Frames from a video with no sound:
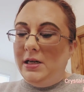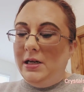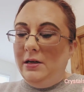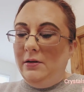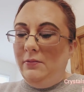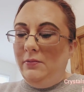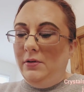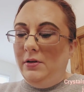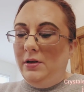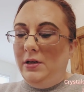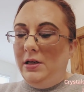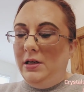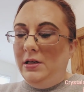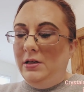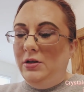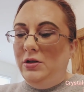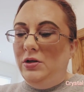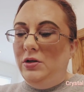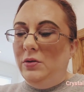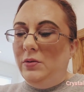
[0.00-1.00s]
I really
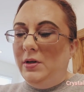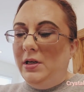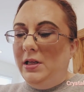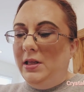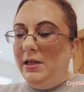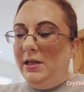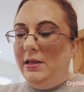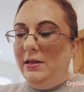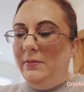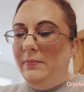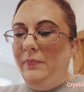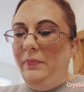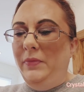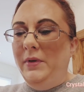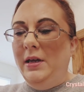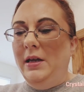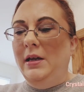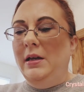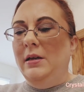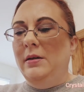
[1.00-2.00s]
enjoy them.
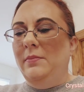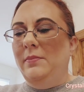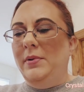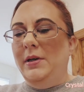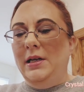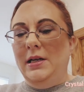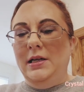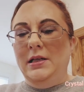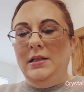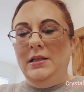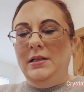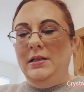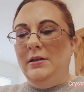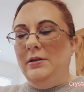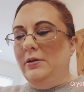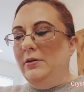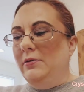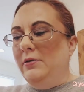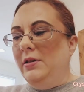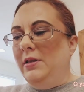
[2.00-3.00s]
But
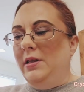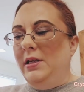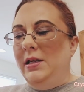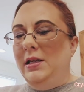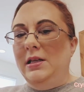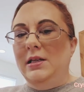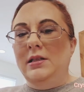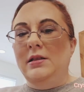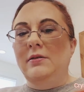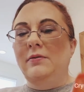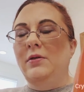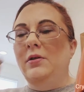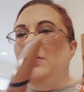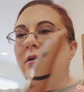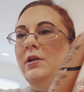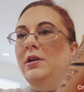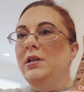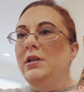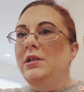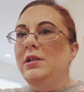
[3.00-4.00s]
so these, of
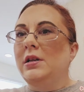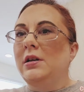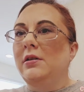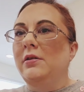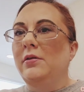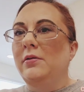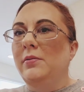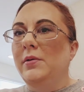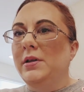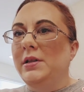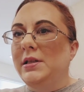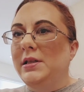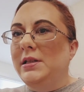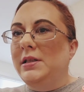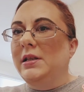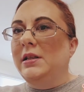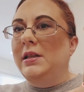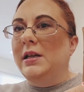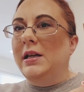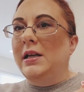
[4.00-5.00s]
course, are the ones
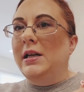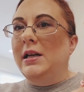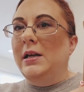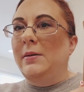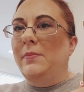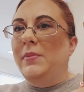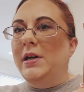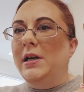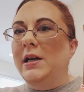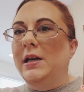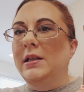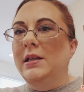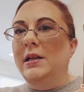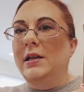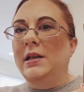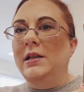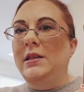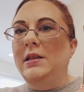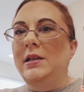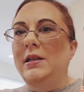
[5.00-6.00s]
that I bought. I
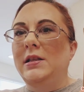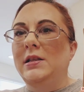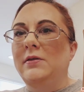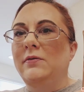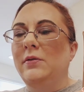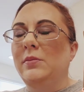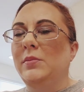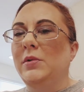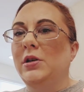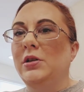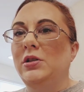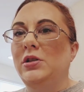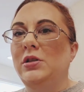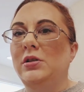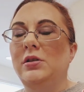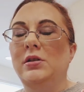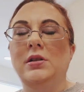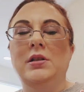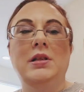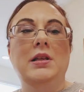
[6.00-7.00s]
got these from
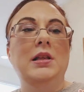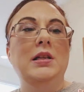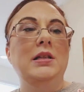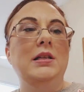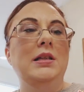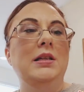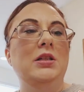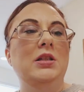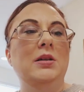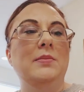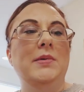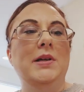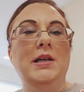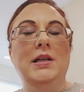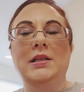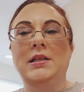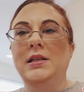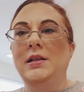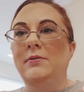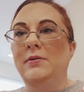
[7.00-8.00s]
Marshall's. I think TJ
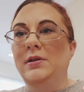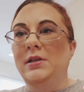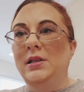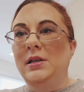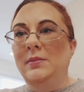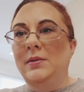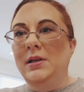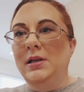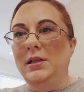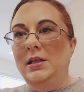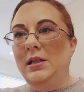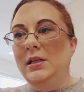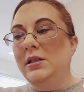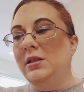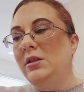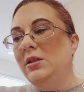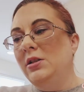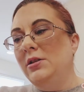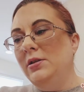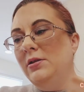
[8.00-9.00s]
Maxx at one time had
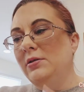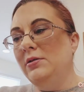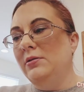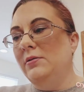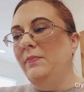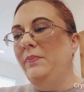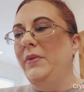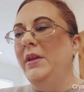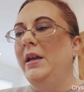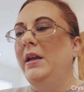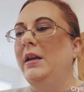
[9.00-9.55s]
these too.